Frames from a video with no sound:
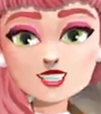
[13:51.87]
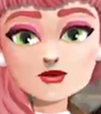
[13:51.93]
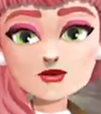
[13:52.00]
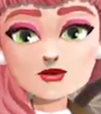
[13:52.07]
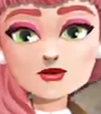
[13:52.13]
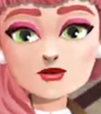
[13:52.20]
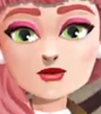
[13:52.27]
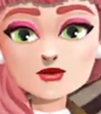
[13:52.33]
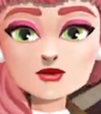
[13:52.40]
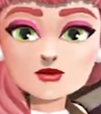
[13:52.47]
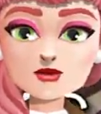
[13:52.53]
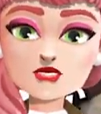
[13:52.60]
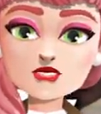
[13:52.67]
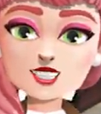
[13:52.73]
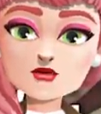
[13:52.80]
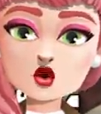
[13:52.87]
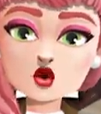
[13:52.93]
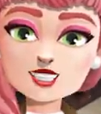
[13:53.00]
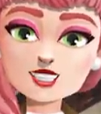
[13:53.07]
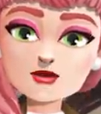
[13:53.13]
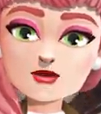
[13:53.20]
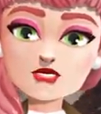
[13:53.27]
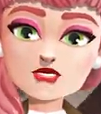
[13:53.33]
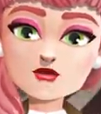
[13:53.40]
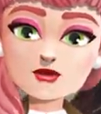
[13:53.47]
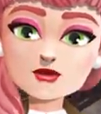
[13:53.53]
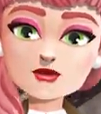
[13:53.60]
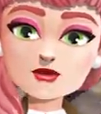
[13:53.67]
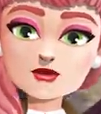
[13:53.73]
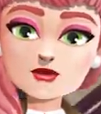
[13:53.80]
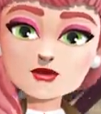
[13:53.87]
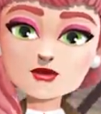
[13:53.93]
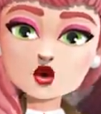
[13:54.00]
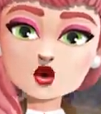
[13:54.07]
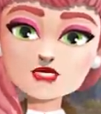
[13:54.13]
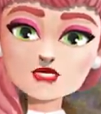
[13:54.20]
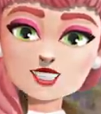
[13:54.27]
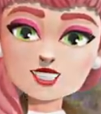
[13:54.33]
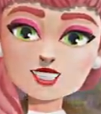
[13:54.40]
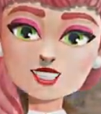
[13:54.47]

up and running and relatively